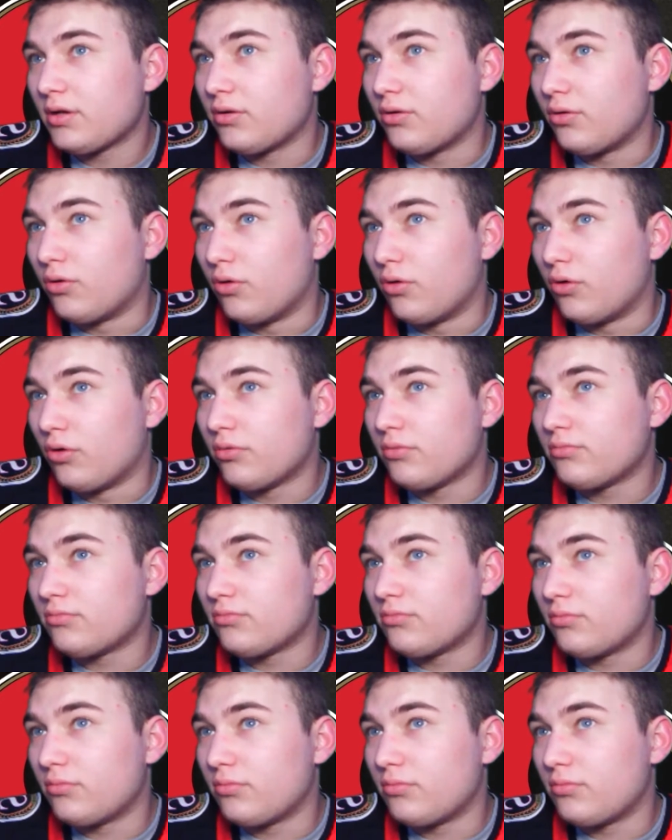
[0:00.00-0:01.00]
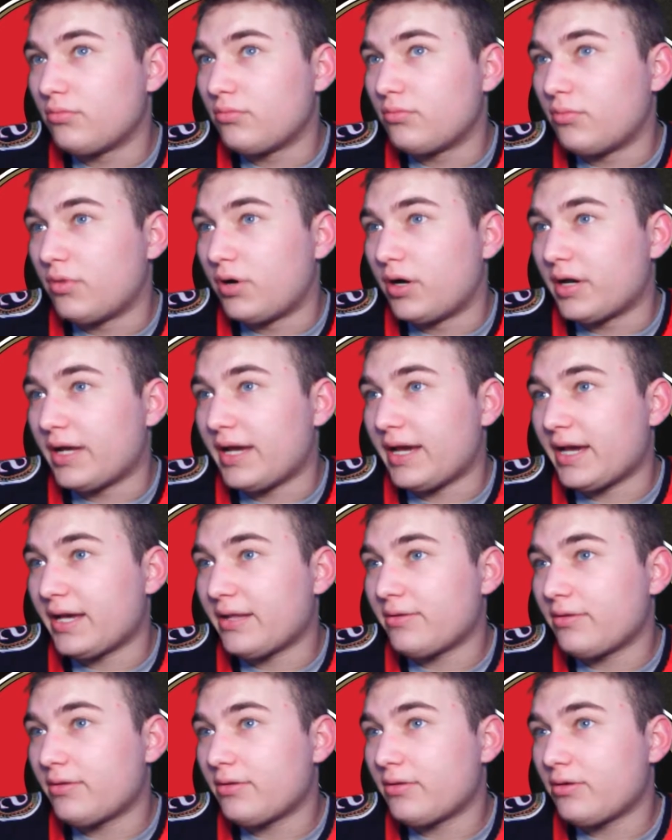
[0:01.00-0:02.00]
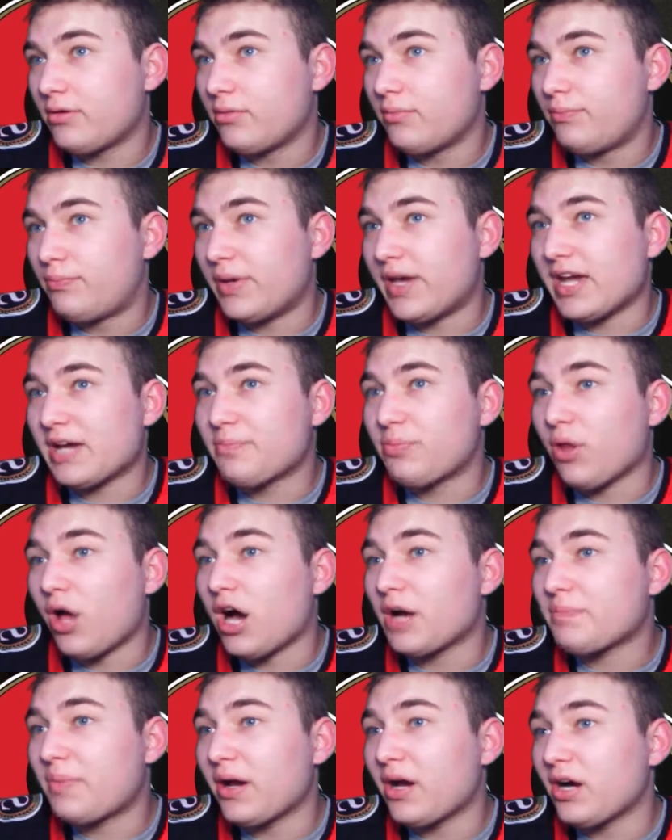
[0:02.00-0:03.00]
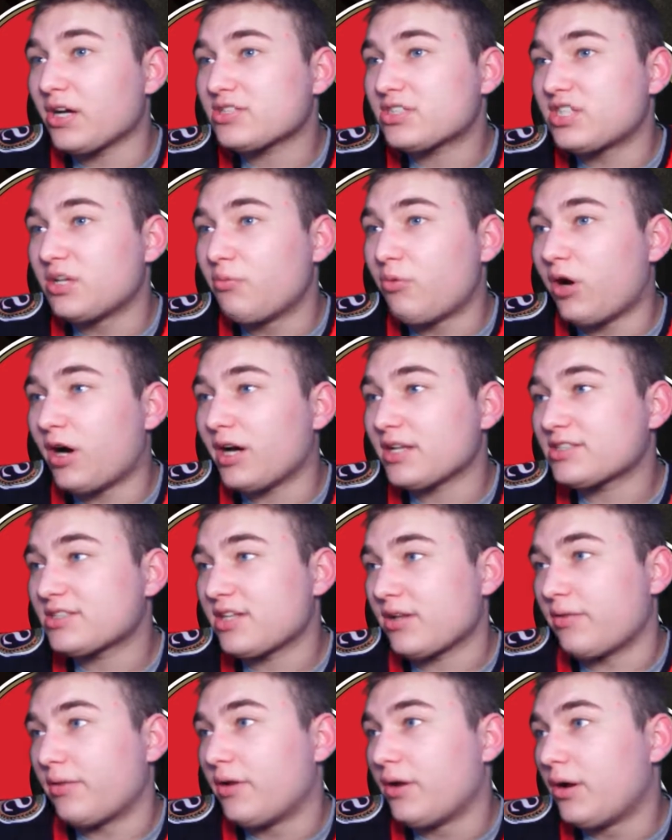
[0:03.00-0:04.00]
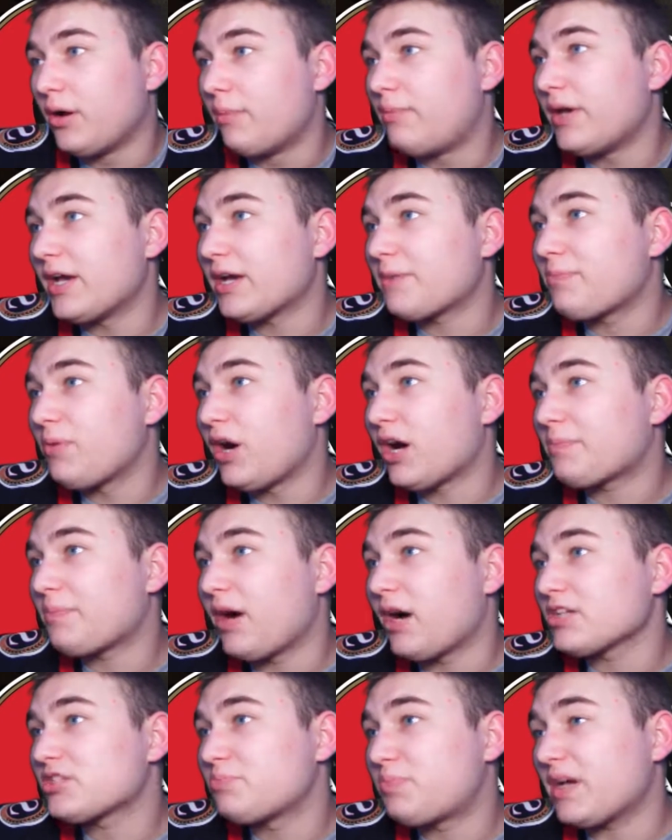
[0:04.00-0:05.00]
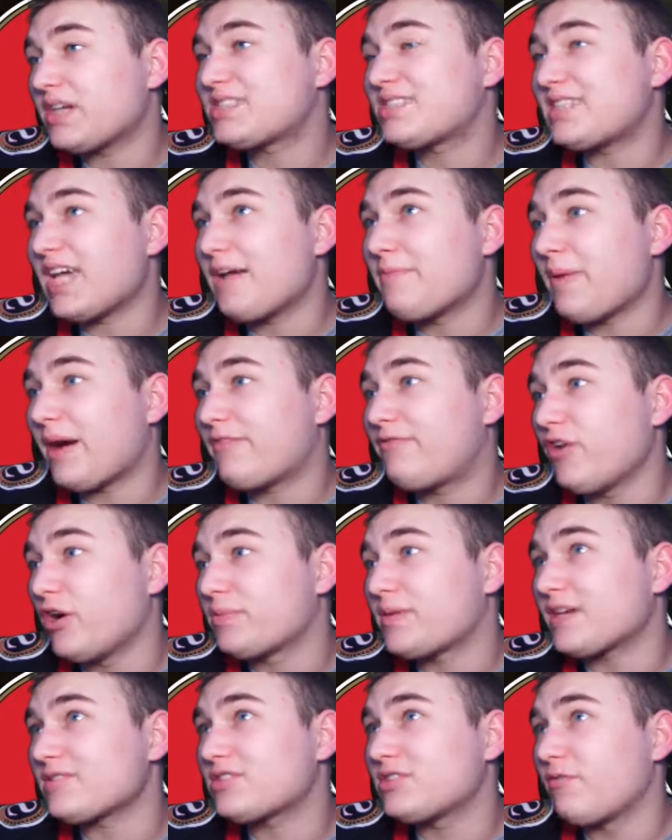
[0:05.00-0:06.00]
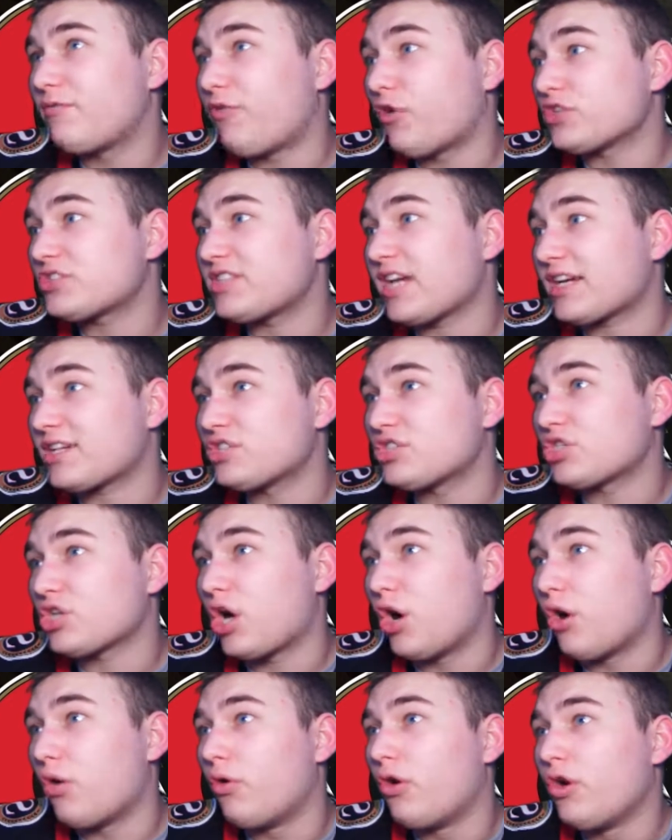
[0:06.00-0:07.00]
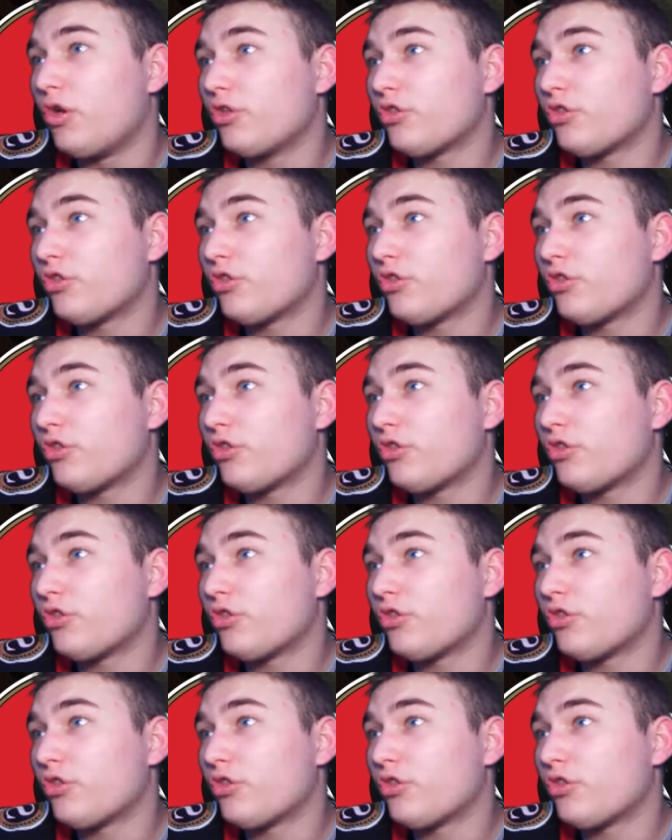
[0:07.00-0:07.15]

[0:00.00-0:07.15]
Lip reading: Oh, Monahan. Big block by Austin Watson. Big block by Austin. Big save by Philip Gustafson. 4 seconds to go.